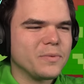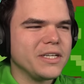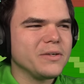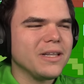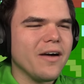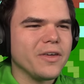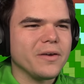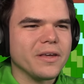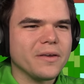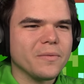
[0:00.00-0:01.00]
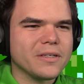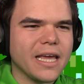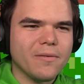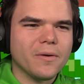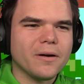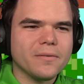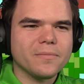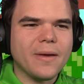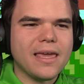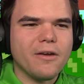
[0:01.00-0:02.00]
Okay. We do love you. We're t we're
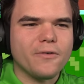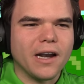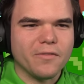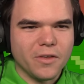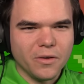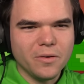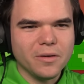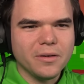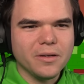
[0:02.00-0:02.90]
making fun of you